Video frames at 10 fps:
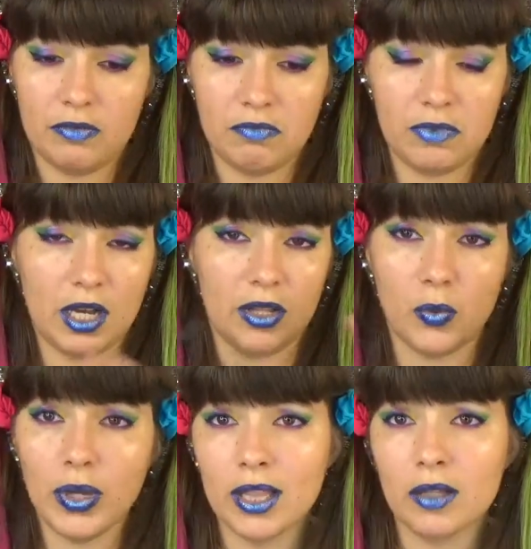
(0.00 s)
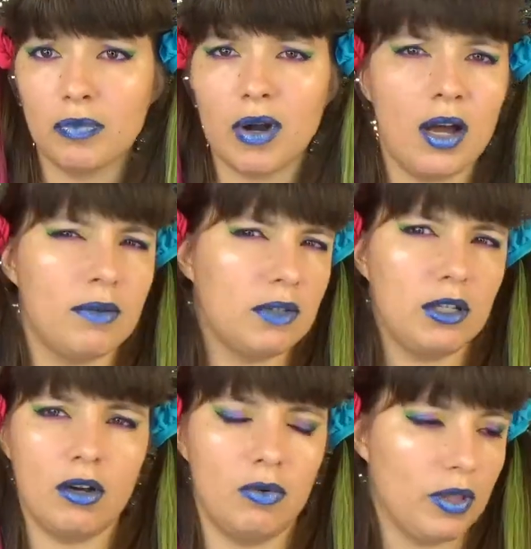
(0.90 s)
Neither with the primer
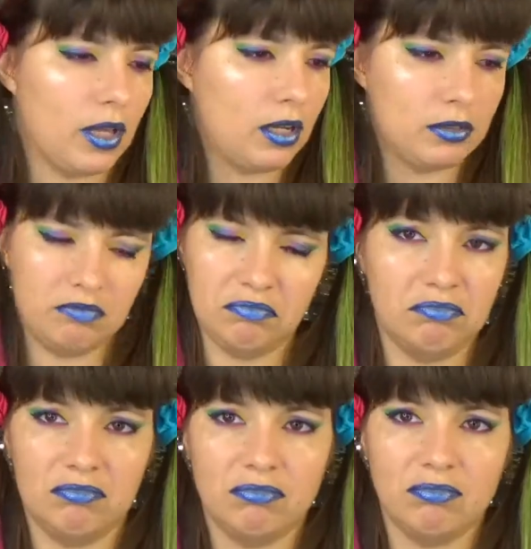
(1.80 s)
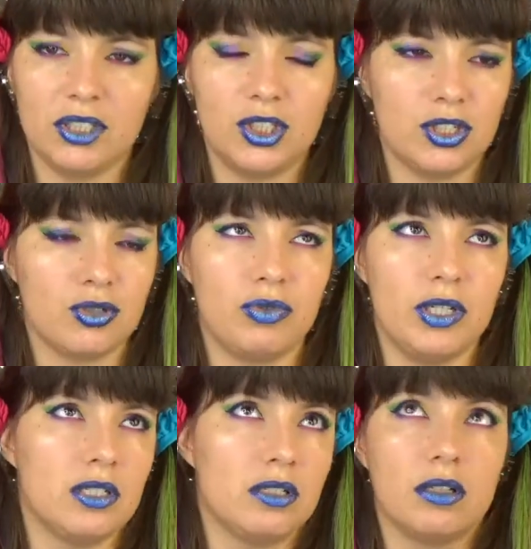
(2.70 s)
nor without. It just
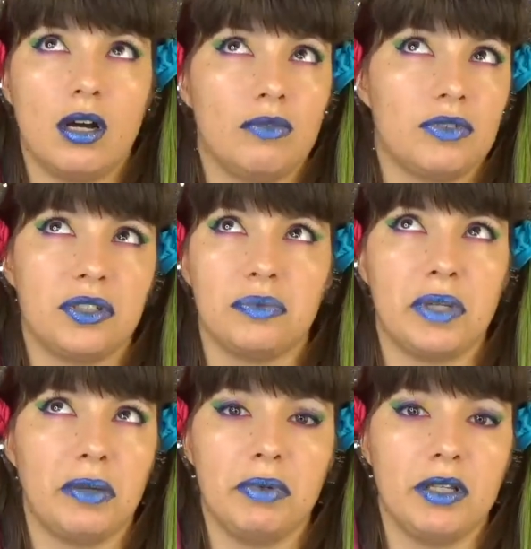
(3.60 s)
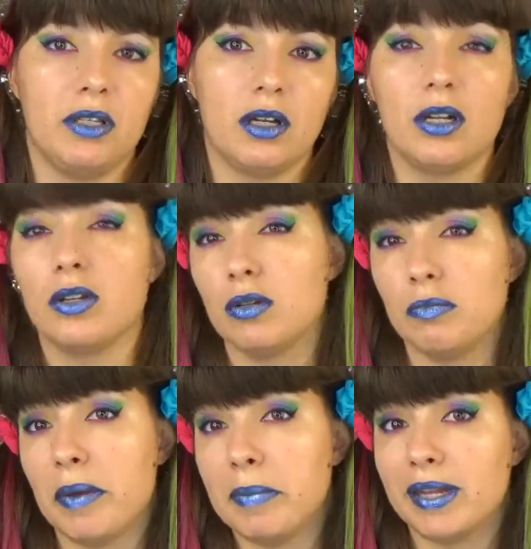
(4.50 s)
creases after maybe, I don't know,
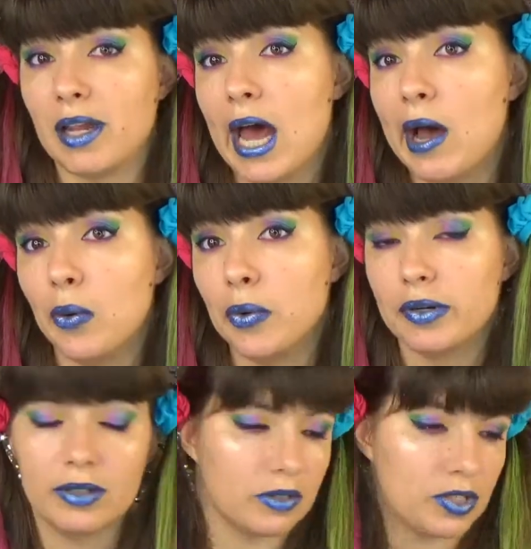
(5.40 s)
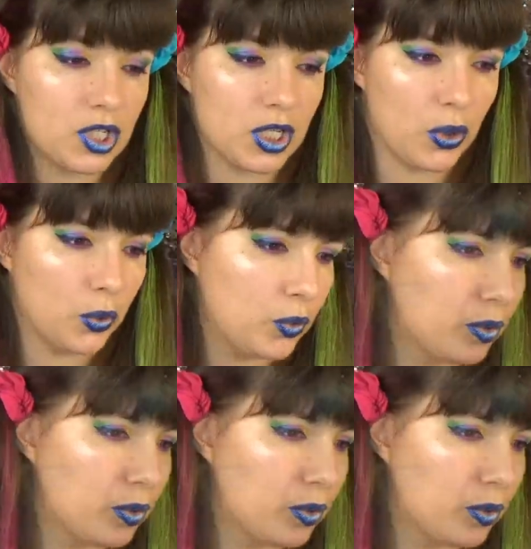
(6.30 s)
maybe an hour or so.